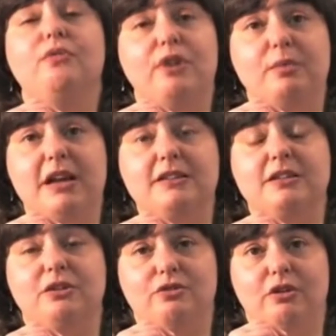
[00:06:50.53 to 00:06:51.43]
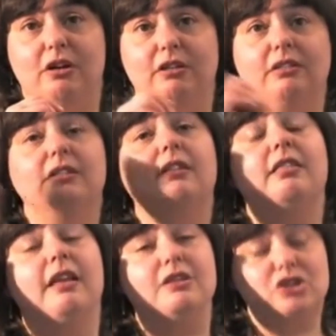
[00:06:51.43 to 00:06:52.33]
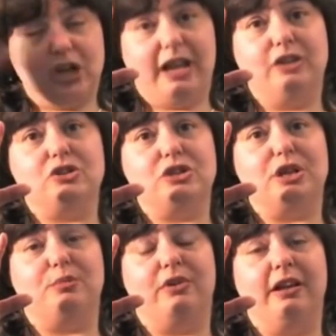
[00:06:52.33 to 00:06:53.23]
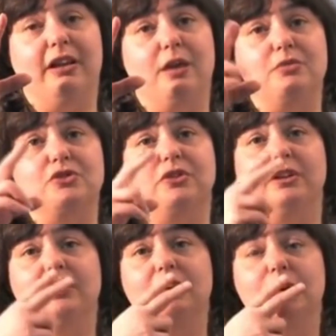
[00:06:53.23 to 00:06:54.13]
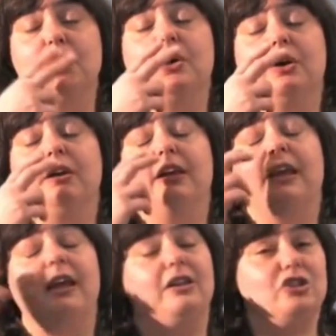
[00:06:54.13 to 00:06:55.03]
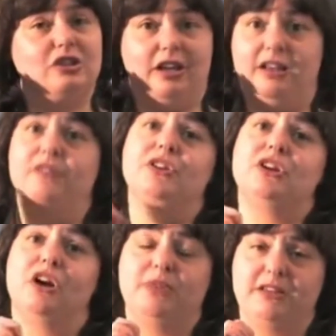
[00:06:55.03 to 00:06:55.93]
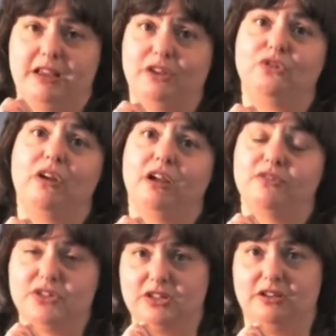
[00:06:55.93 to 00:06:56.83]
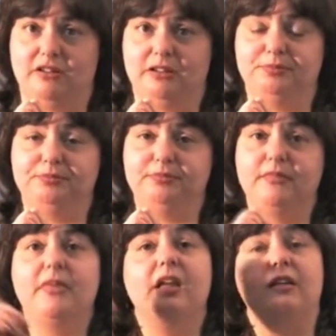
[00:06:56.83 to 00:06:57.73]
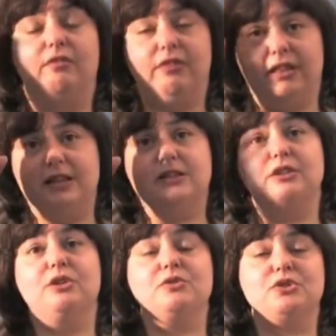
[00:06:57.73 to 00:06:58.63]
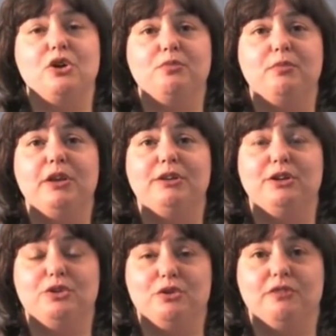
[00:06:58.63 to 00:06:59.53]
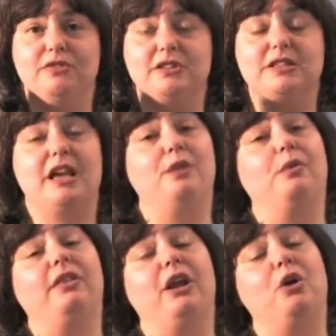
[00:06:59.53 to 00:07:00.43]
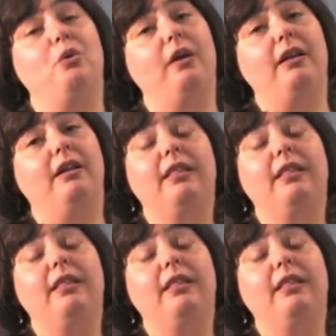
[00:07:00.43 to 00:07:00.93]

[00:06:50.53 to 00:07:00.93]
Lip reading: freebasing a drug that changes their brain chemistry each and every time they take a drag of a cigarette, releasing those dopamine and endorphins. And when they quit,